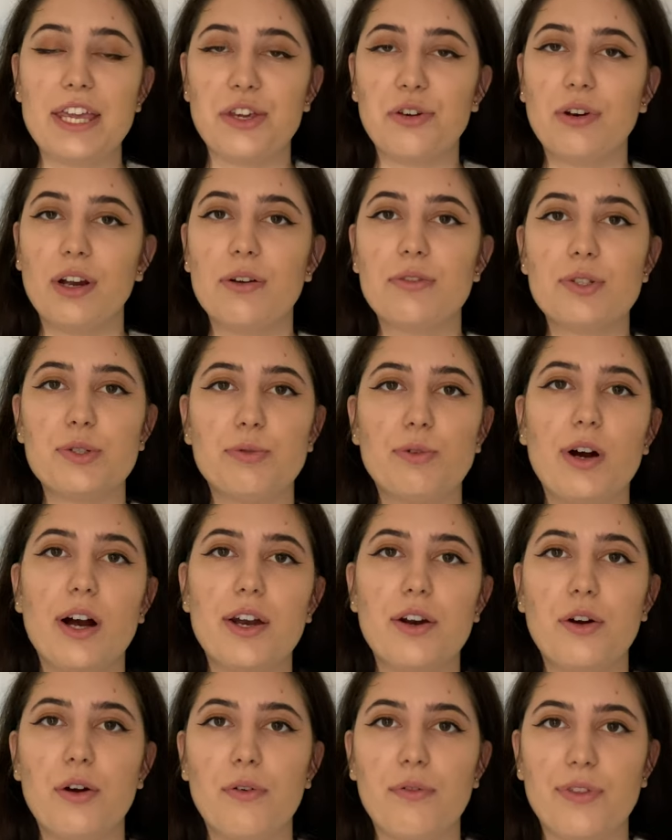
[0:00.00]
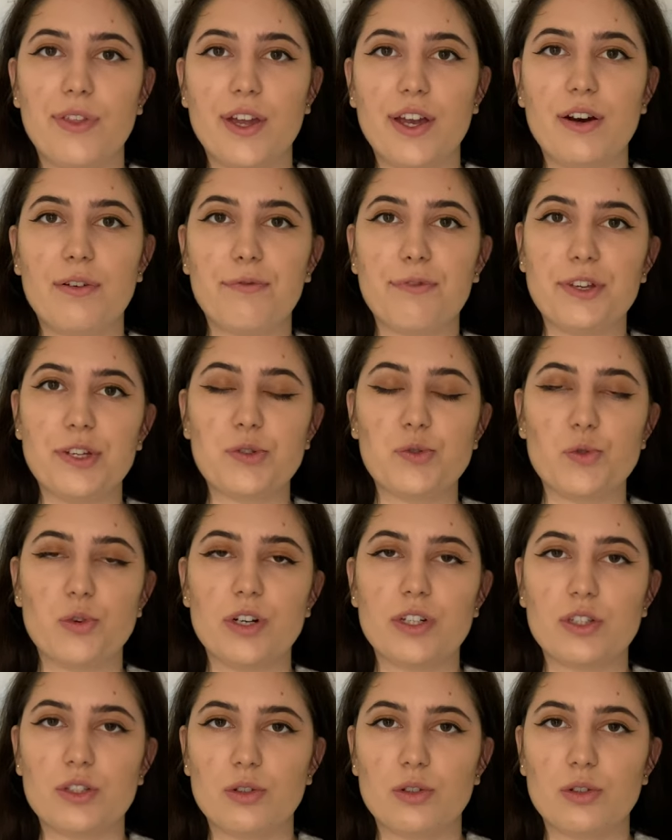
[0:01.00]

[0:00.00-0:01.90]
you go to one of their virtual